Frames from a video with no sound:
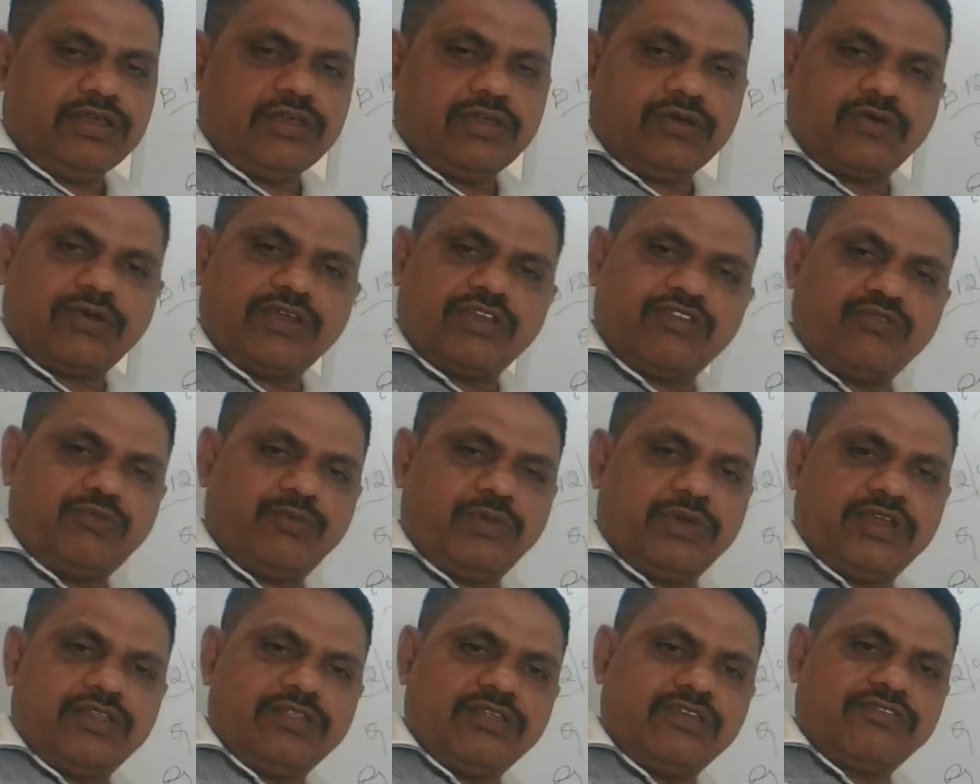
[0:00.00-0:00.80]
You can
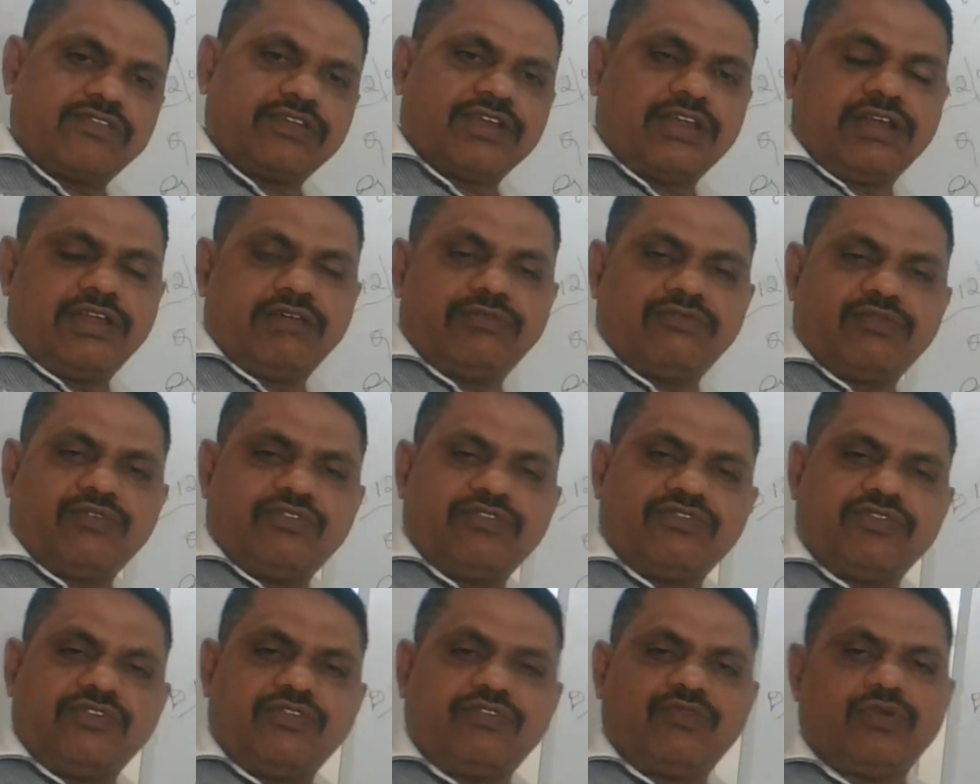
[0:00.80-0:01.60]
spend this kind of
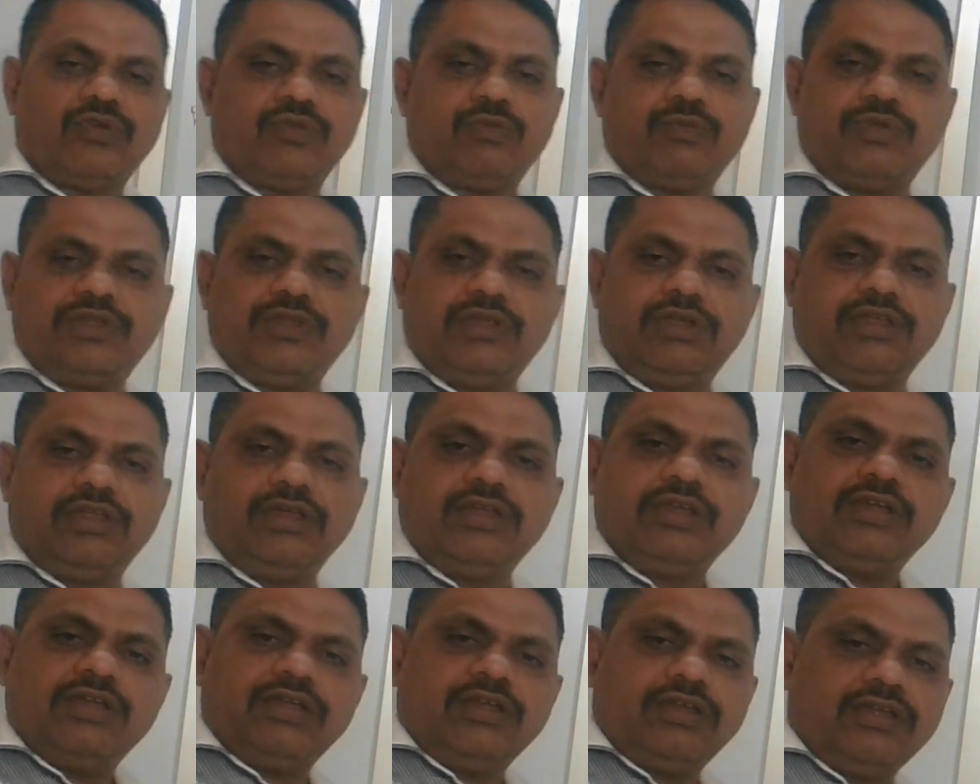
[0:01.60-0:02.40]
questions 1
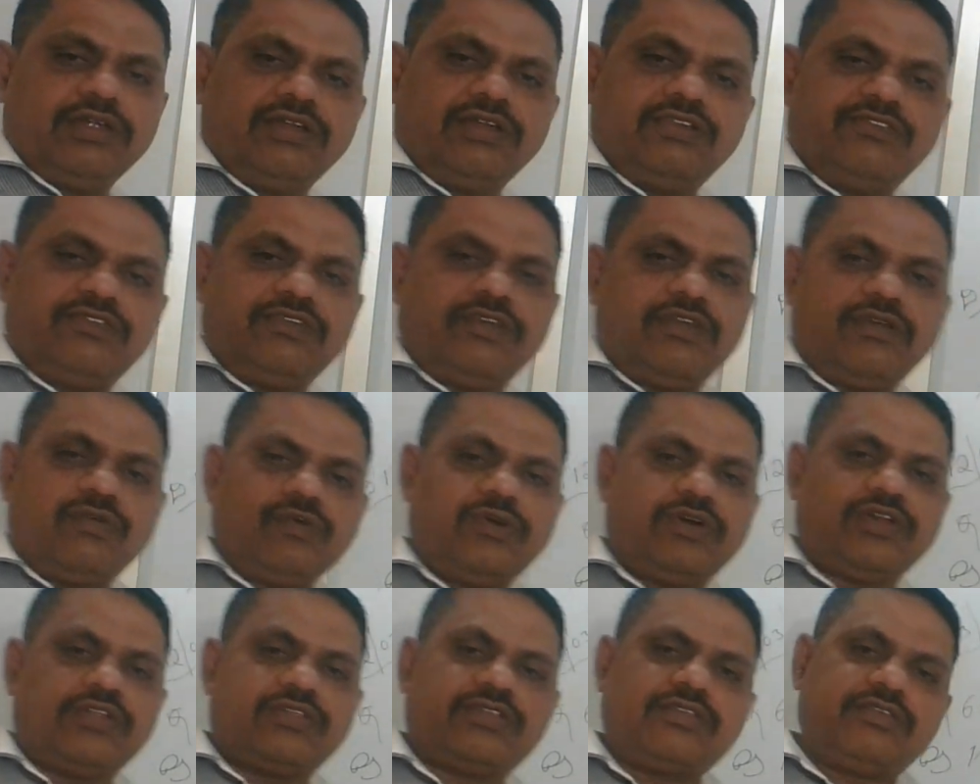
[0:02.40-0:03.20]
minute. It's a
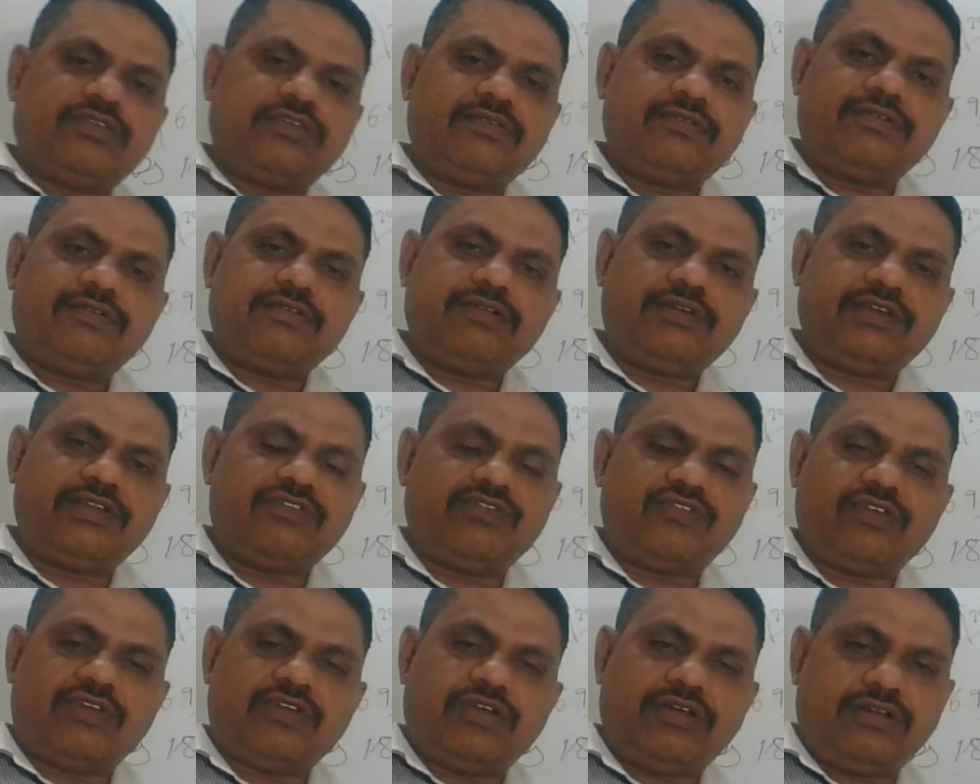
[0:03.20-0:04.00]
worth. It
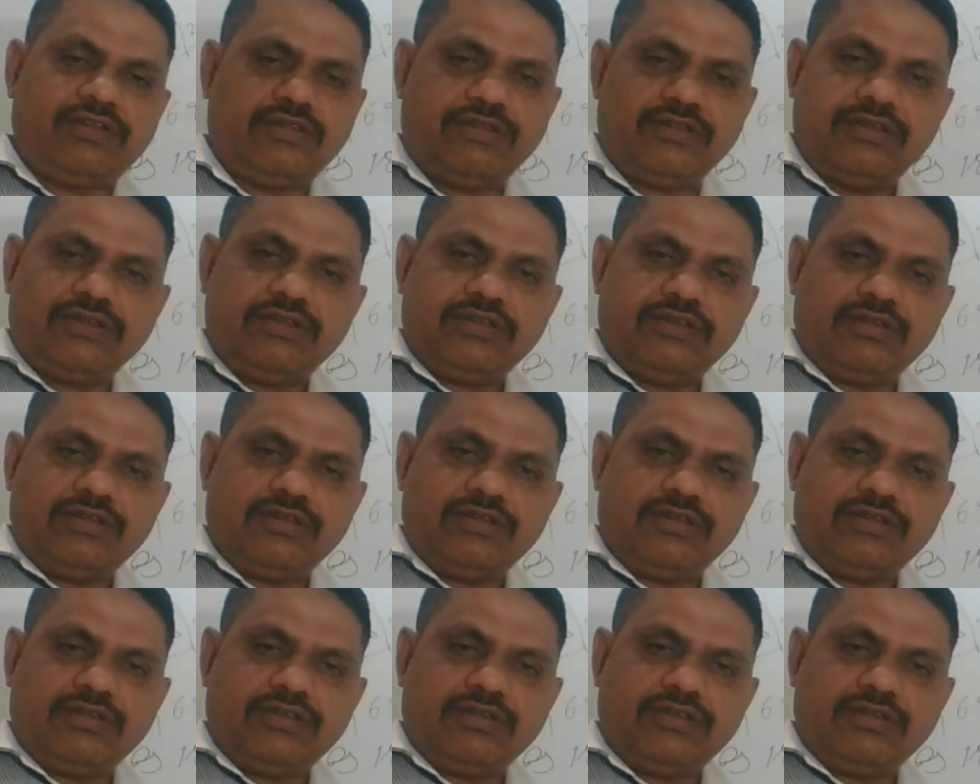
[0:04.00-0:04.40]
is not